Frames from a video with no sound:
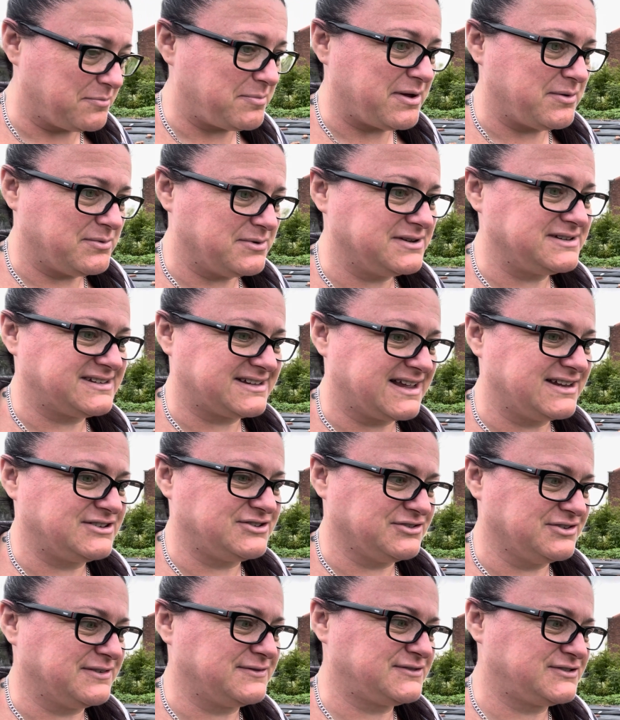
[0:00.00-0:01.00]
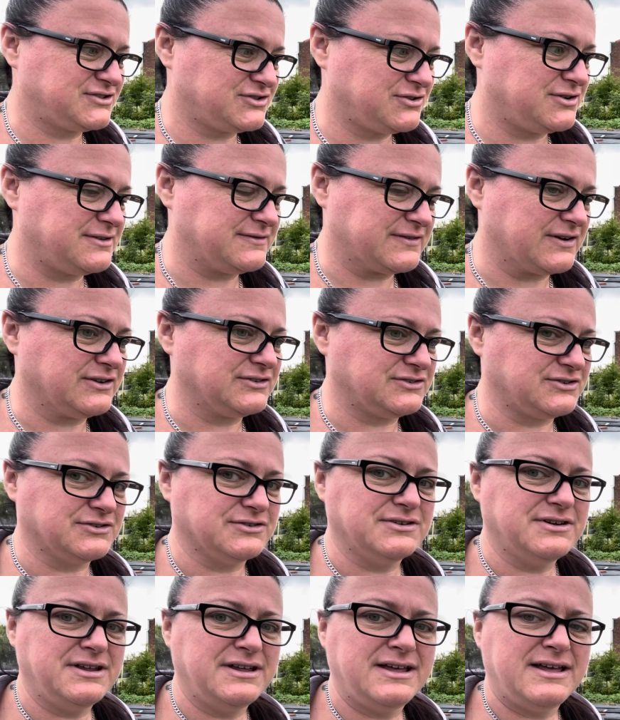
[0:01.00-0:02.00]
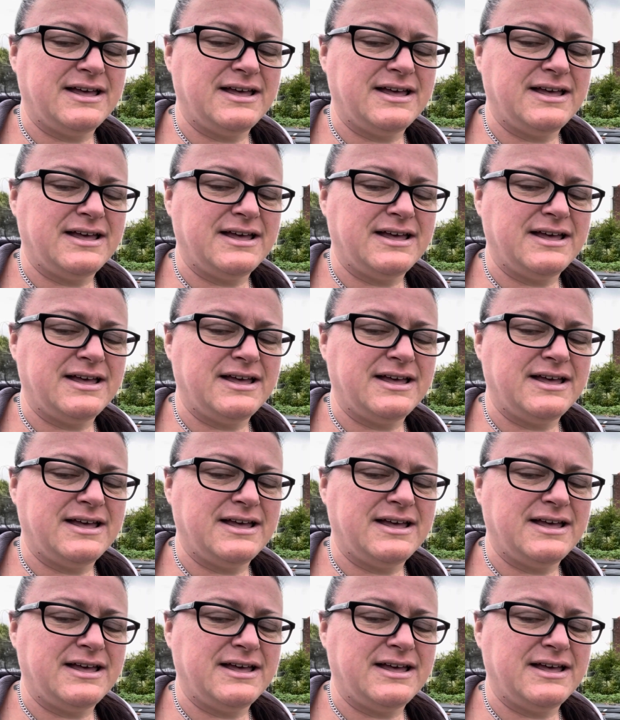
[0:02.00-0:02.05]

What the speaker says: I wanted to get done I've sort of got done.